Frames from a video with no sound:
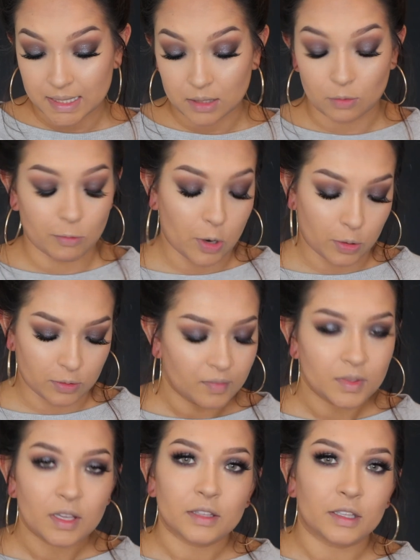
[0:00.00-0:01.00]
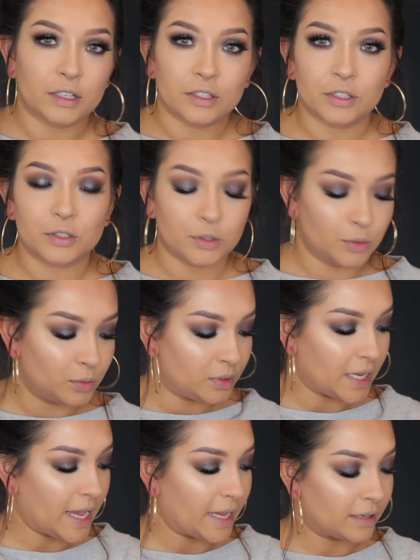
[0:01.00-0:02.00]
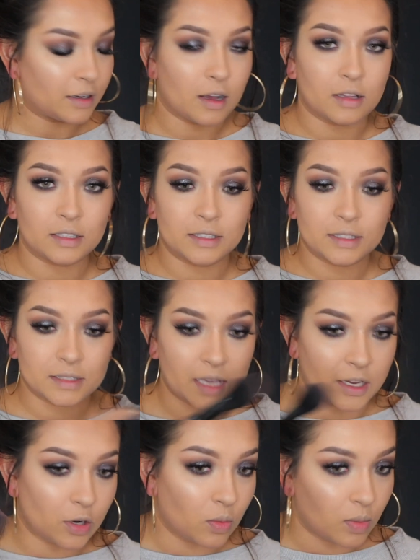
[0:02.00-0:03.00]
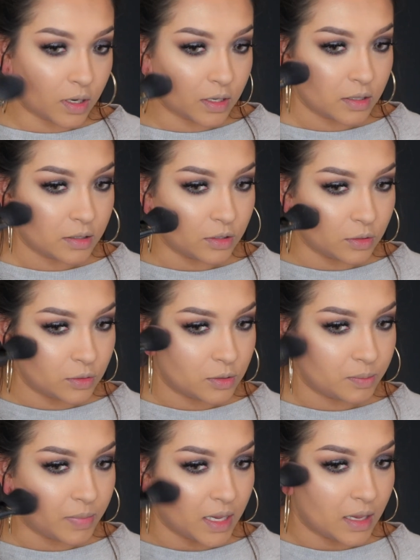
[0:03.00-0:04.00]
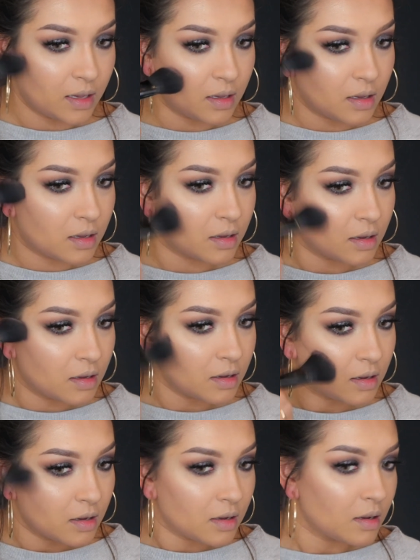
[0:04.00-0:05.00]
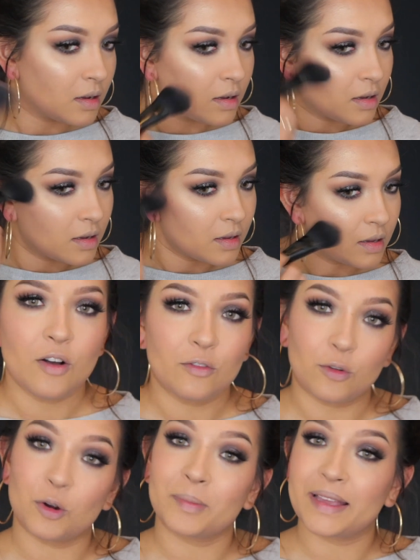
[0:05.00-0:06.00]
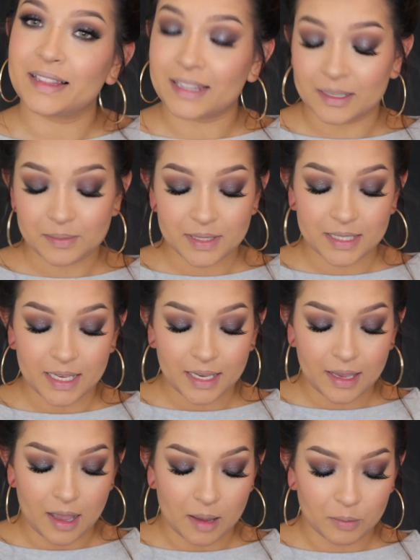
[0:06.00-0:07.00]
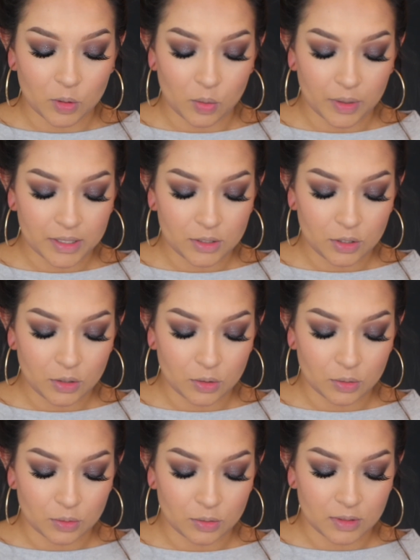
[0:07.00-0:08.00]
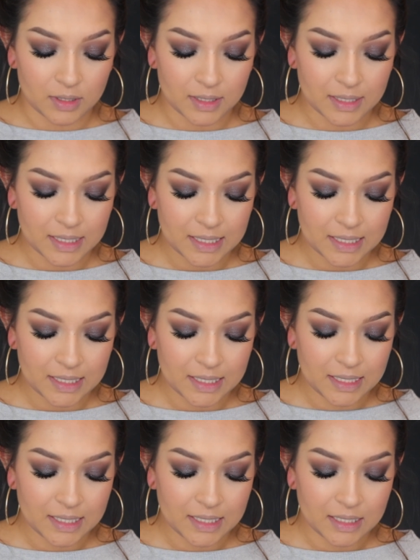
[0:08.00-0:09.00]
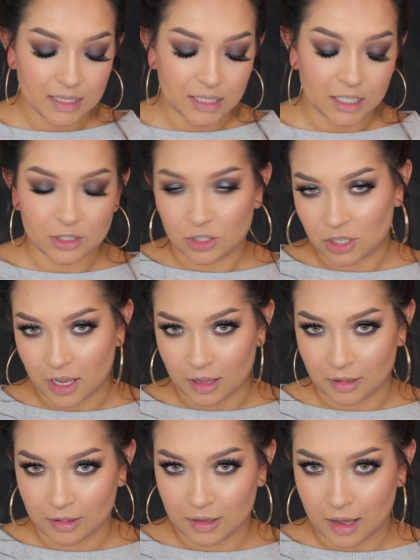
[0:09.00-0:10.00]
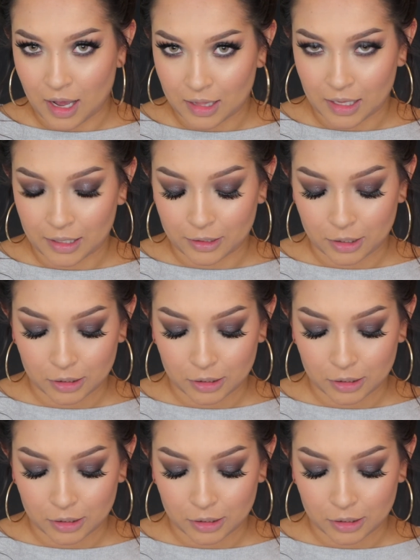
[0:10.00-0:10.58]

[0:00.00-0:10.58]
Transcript: Rose. They're the two tan colors. I don't want to use pink. For my lipstick, I'm going to use a gel eyeliner.